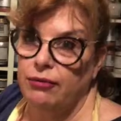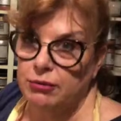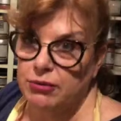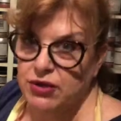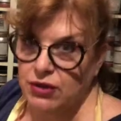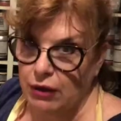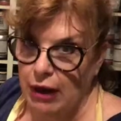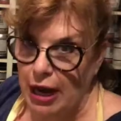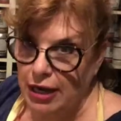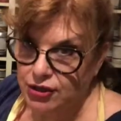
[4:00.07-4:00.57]
from
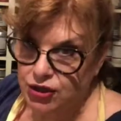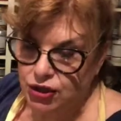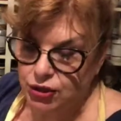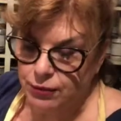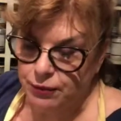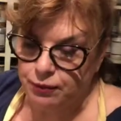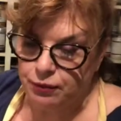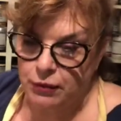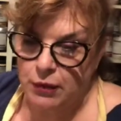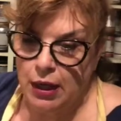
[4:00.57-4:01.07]
scratch.
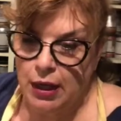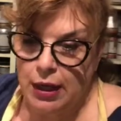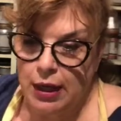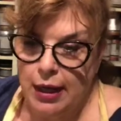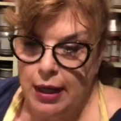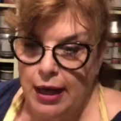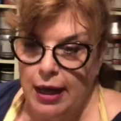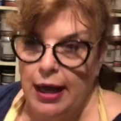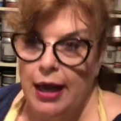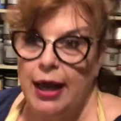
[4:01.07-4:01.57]

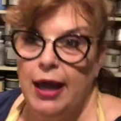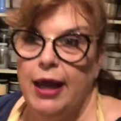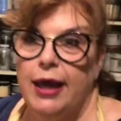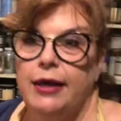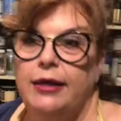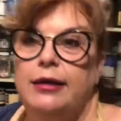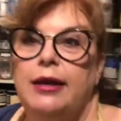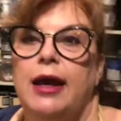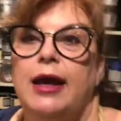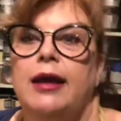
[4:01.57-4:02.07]

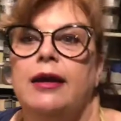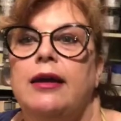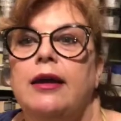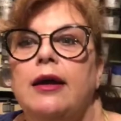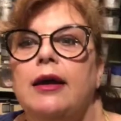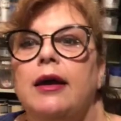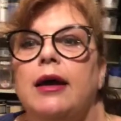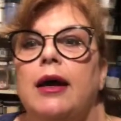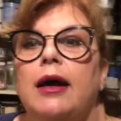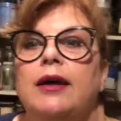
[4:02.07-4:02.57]
And
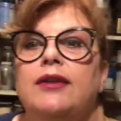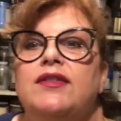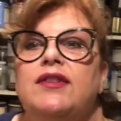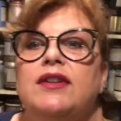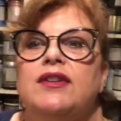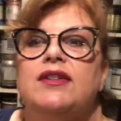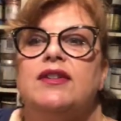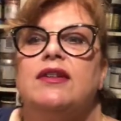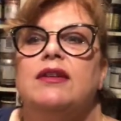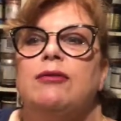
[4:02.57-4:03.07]

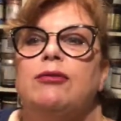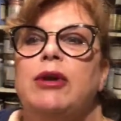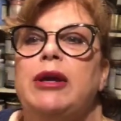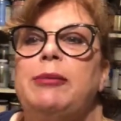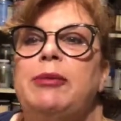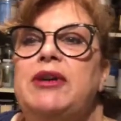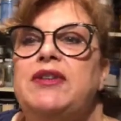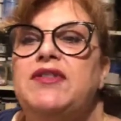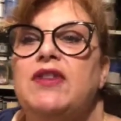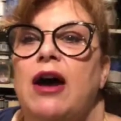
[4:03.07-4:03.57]
since
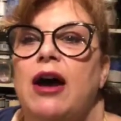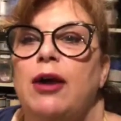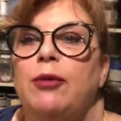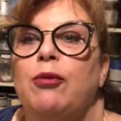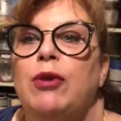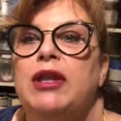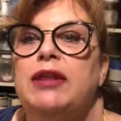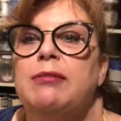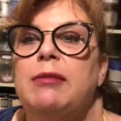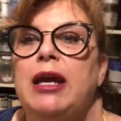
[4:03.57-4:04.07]
Rima's on
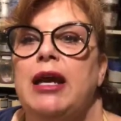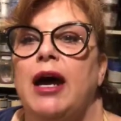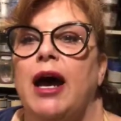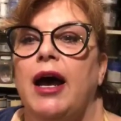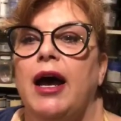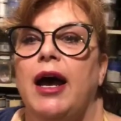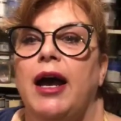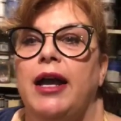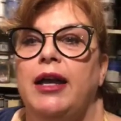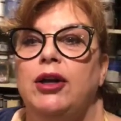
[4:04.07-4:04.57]
with me,
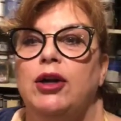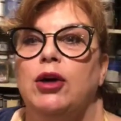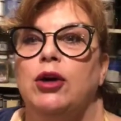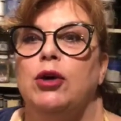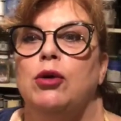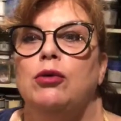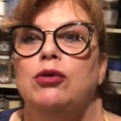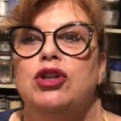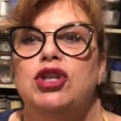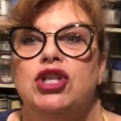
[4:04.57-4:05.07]
I
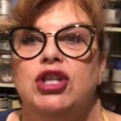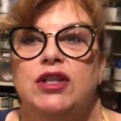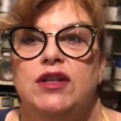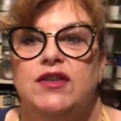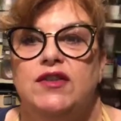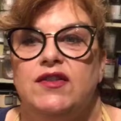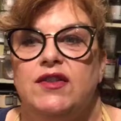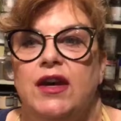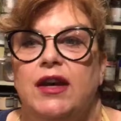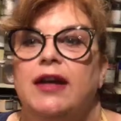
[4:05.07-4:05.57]
know
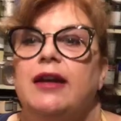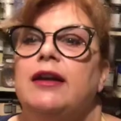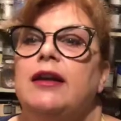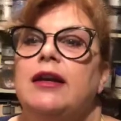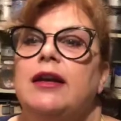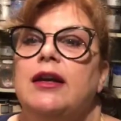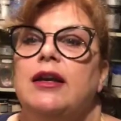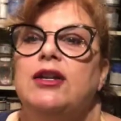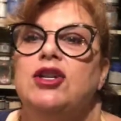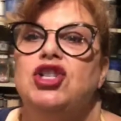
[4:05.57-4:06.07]
she's
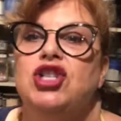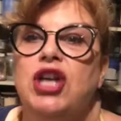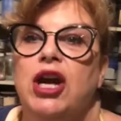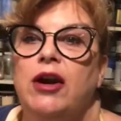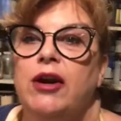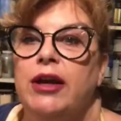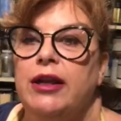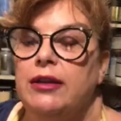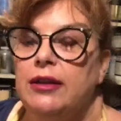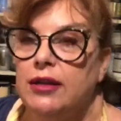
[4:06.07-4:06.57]

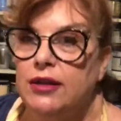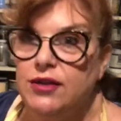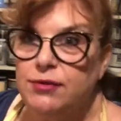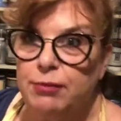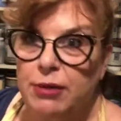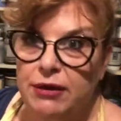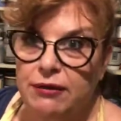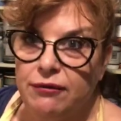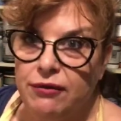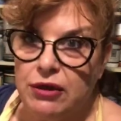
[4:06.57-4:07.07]
sharing this,
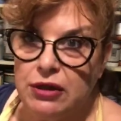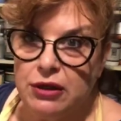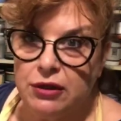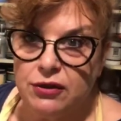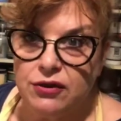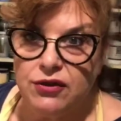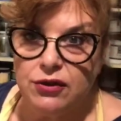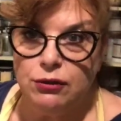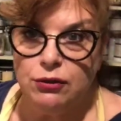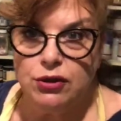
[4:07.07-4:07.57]
but for
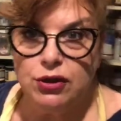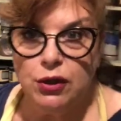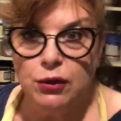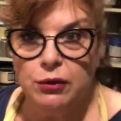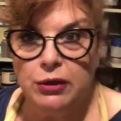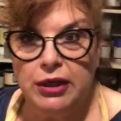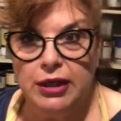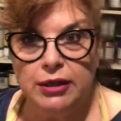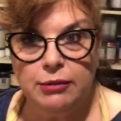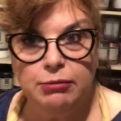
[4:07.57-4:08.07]
those who
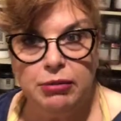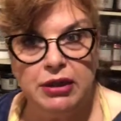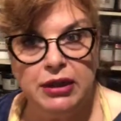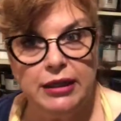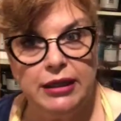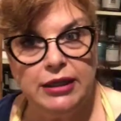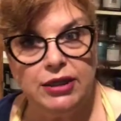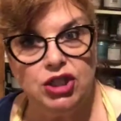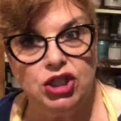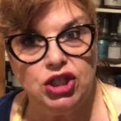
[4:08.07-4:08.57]
tune in,
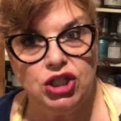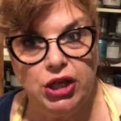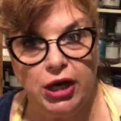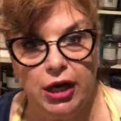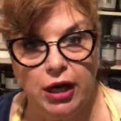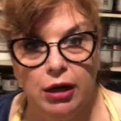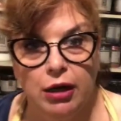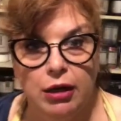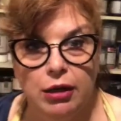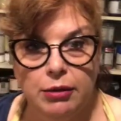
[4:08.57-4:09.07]
please
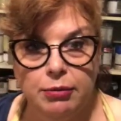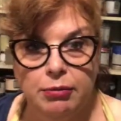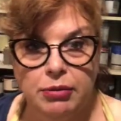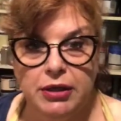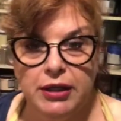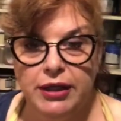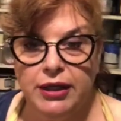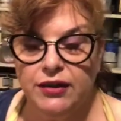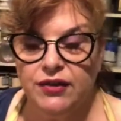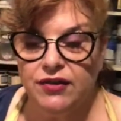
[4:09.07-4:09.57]
share.
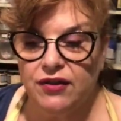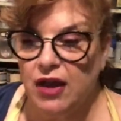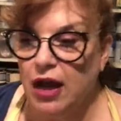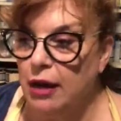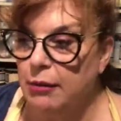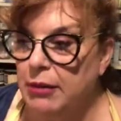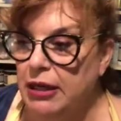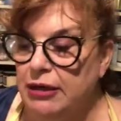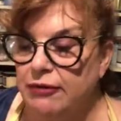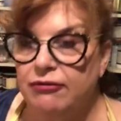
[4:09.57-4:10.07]
Please
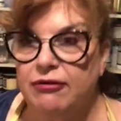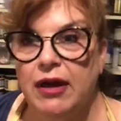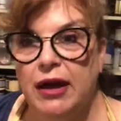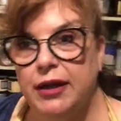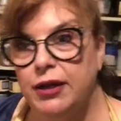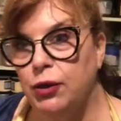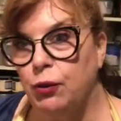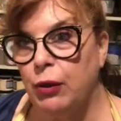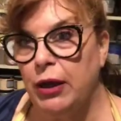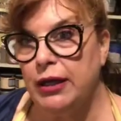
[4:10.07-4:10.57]
come in,
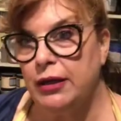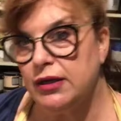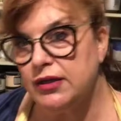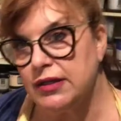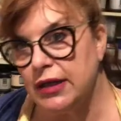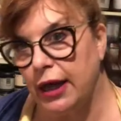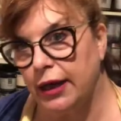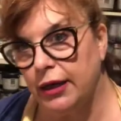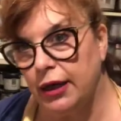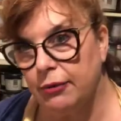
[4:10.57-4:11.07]
find a way to
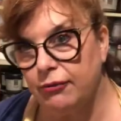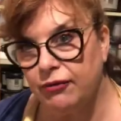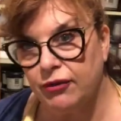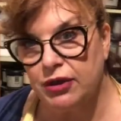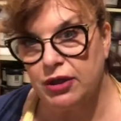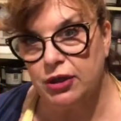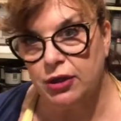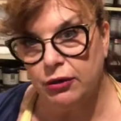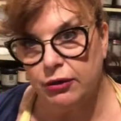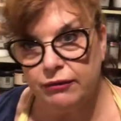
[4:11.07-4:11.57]
sign up
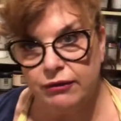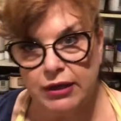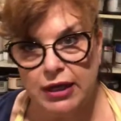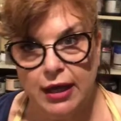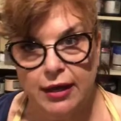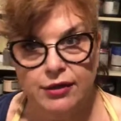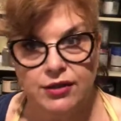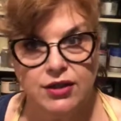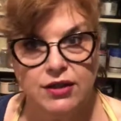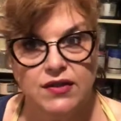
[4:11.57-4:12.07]
for the
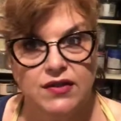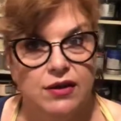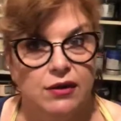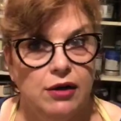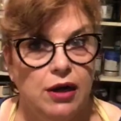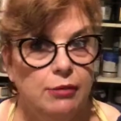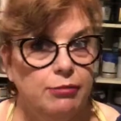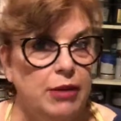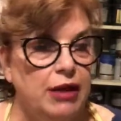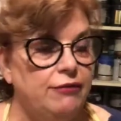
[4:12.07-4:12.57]
notifications.
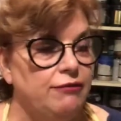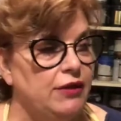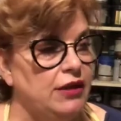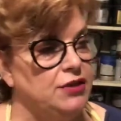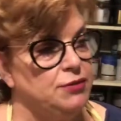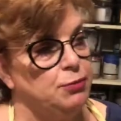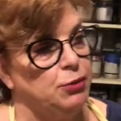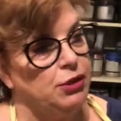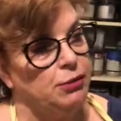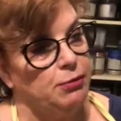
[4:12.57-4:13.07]
They're on my
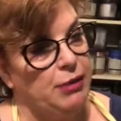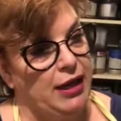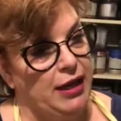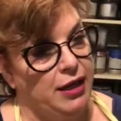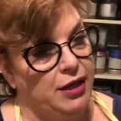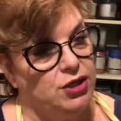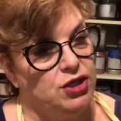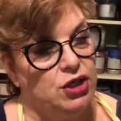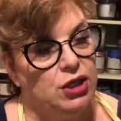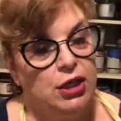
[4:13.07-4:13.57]
Facebook
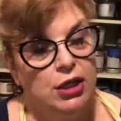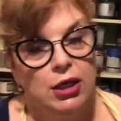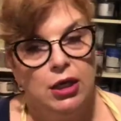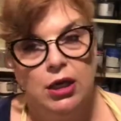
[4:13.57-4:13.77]
page